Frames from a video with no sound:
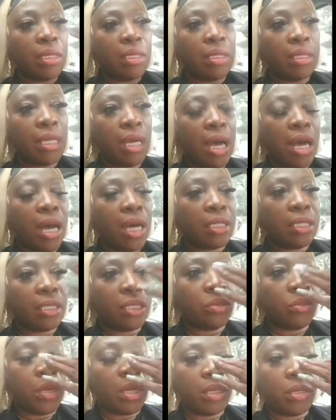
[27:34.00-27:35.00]
The
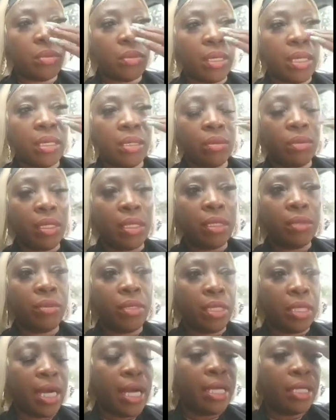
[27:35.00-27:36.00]
artist
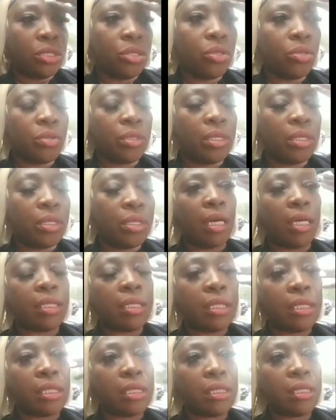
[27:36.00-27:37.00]
where I told the
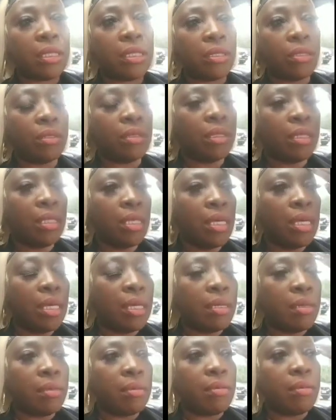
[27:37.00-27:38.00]
artist, you know?
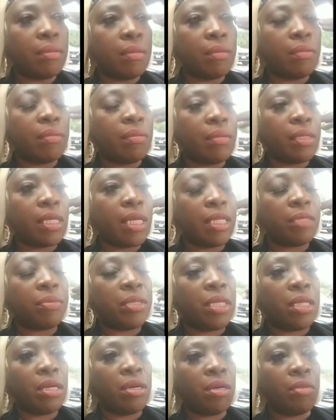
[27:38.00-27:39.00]

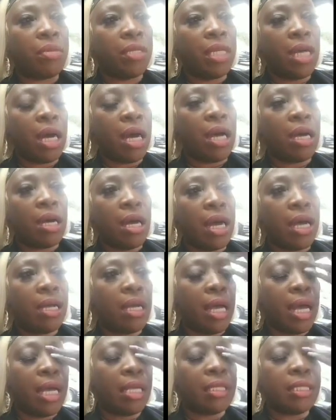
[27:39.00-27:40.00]
Because
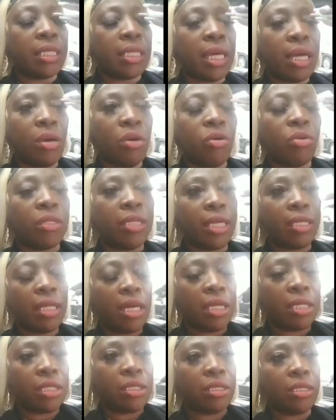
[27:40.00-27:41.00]
I think I owe that
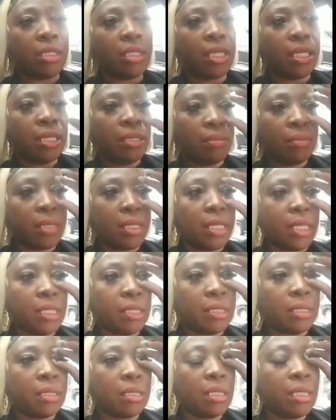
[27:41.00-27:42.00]
artist to tell him,
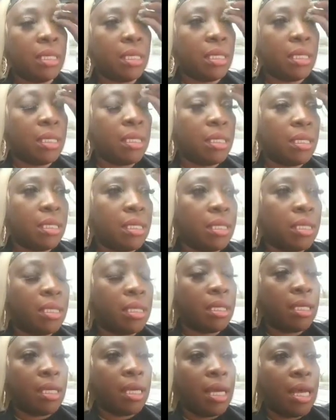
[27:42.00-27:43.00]
because
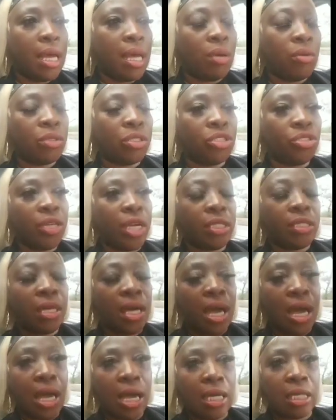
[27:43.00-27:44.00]
I was trying to
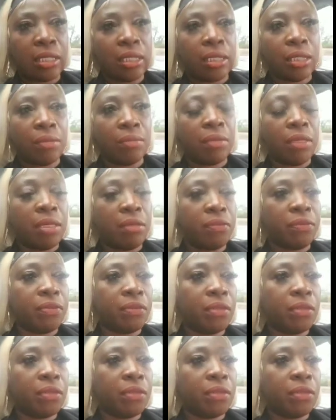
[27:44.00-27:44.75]
ask him if